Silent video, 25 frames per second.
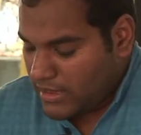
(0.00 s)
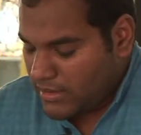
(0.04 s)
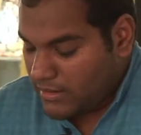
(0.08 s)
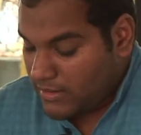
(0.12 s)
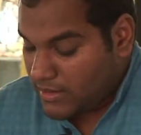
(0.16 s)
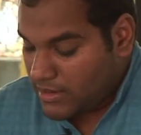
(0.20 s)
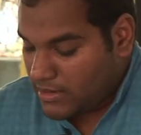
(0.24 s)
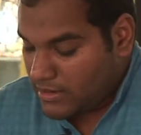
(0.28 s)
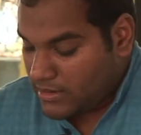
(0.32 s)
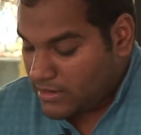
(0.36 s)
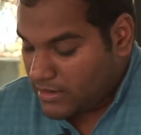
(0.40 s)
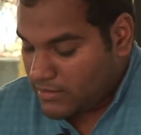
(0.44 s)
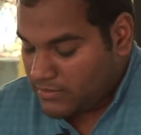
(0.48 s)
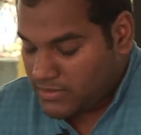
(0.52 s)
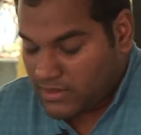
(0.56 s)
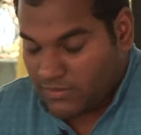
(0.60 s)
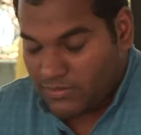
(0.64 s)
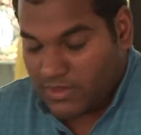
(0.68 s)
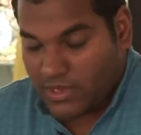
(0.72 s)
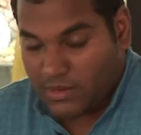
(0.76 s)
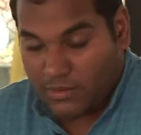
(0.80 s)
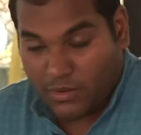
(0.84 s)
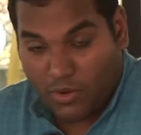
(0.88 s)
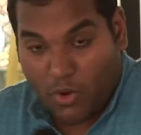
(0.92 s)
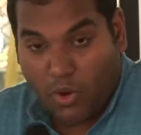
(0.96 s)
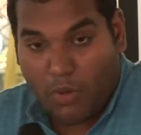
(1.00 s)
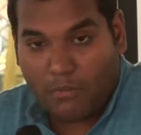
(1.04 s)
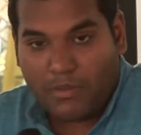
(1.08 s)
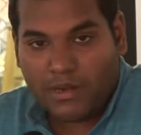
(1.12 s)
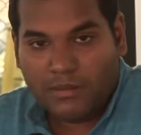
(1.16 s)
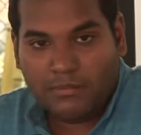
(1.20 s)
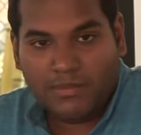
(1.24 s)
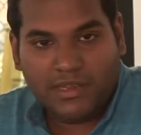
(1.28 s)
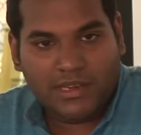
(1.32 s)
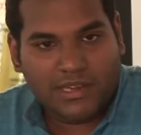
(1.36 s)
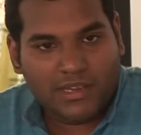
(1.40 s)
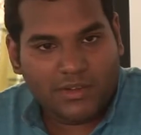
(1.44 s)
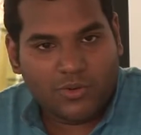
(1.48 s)
in terms of their normal
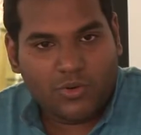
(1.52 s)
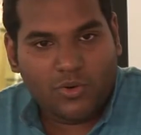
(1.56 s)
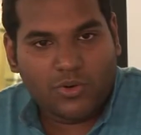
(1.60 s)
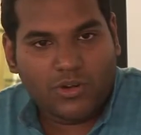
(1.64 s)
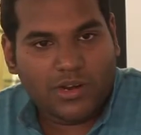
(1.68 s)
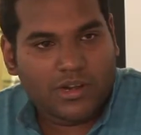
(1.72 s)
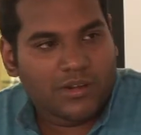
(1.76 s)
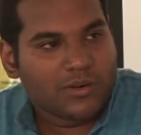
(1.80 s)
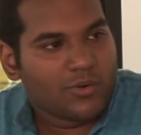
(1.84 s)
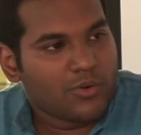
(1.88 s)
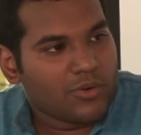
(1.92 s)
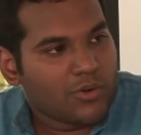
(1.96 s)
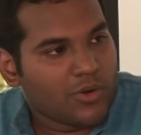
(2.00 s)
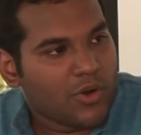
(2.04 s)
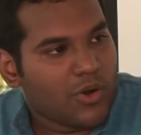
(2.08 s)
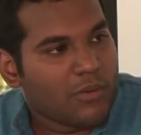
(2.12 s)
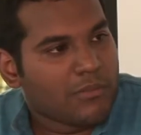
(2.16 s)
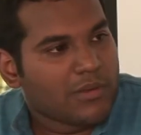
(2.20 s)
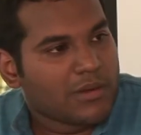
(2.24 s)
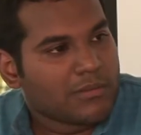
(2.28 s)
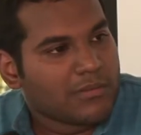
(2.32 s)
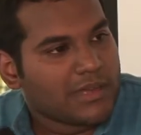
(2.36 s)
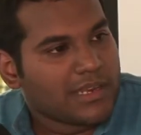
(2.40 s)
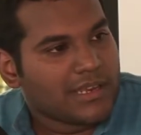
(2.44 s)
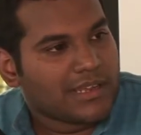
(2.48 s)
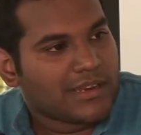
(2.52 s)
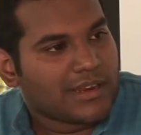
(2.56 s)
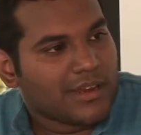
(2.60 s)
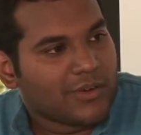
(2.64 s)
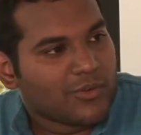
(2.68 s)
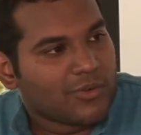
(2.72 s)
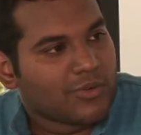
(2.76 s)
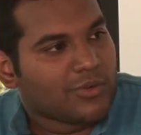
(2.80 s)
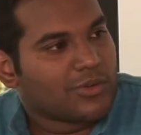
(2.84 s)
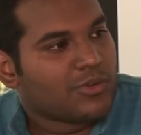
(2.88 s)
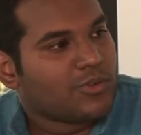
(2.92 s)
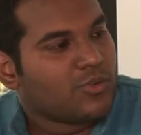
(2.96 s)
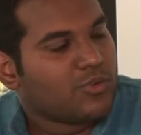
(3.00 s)
meaning, quote unquote normal meaning. Now,
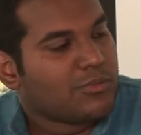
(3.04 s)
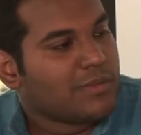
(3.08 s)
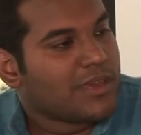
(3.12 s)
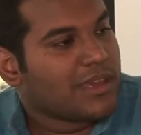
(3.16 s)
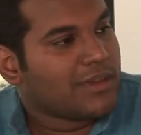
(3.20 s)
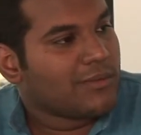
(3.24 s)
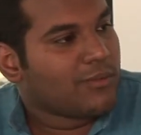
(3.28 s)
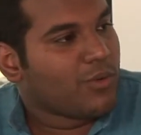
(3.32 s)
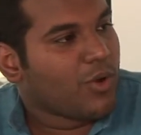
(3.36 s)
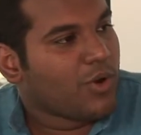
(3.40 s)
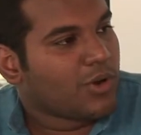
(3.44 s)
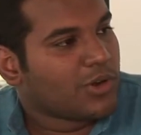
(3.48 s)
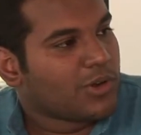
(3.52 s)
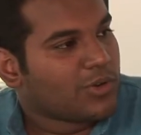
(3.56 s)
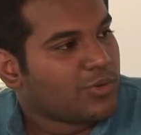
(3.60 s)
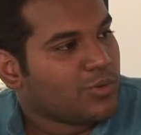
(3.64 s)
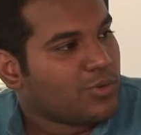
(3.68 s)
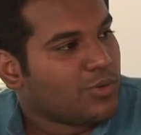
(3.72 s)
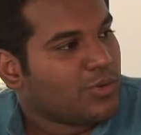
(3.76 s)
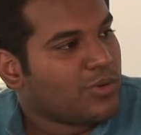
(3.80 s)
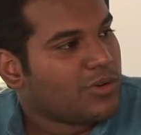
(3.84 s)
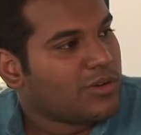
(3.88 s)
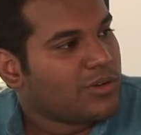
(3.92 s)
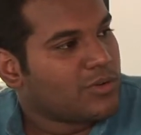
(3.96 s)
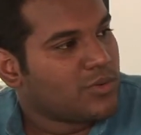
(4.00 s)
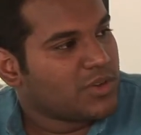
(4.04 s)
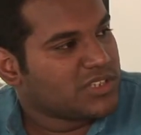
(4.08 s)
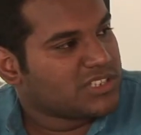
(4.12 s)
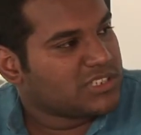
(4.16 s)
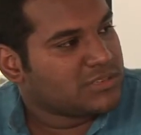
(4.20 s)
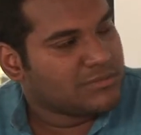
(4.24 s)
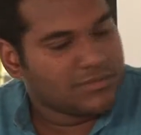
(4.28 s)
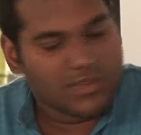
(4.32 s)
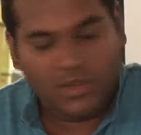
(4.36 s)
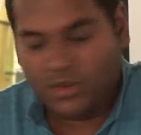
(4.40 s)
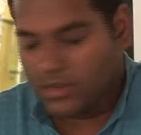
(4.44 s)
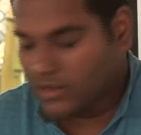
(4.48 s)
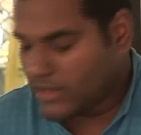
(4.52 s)
you may want to
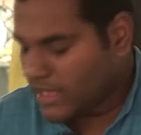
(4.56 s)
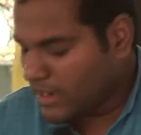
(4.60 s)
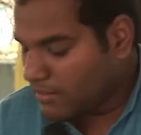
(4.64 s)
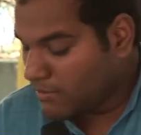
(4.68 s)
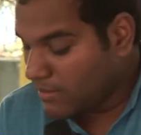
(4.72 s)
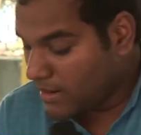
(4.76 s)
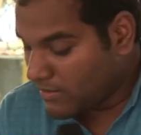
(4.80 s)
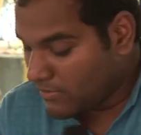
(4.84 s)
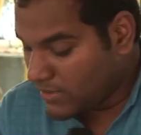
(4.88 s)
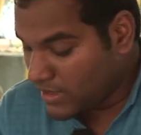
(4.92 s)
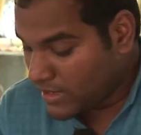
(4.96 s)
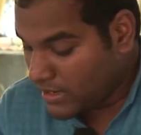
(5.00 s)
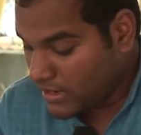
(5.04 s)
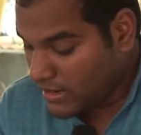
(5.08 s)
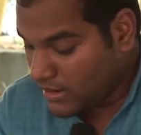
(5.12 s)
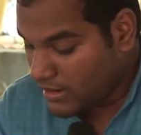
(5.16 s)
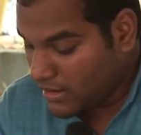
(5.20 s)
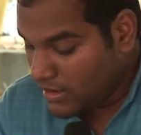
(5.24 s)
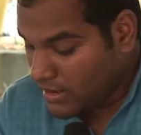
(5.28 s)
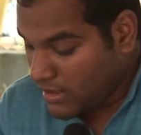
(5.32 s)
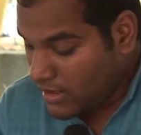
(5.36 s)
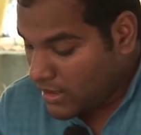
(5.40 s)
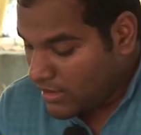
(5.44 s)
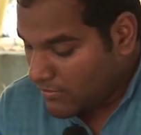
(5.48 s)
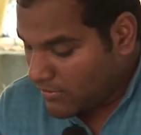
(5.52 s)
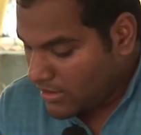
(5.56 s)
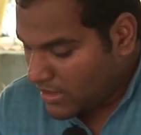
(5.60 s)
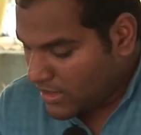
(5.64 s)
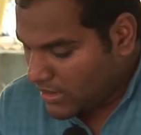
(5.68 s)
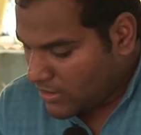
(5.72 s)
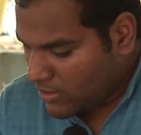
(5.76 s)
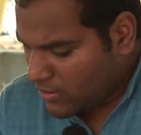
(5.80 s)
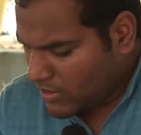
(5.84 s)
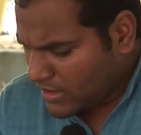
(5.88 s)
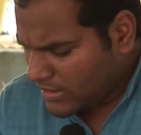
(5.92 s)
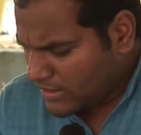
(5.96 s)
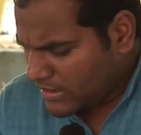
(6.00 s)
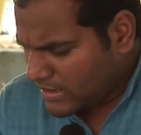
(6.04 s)
question me on that, but we can
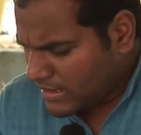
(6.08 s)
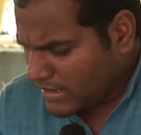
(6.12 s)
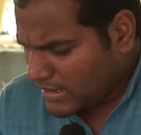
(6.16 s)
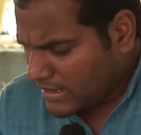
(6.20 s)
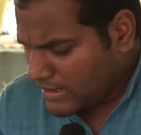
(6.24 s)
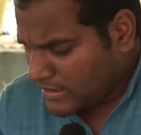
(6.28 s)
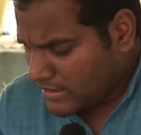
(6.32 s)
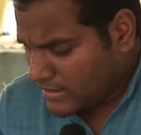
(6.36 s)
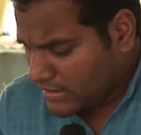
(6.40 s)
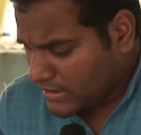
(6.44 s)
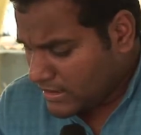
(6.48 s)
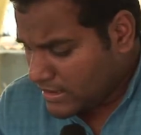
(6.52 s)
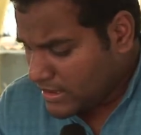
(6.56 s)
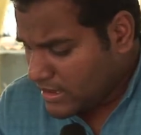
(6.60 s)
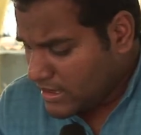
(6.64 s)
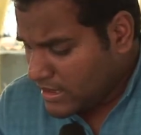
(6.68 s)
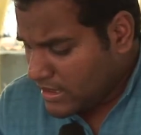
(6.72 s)
look at that later.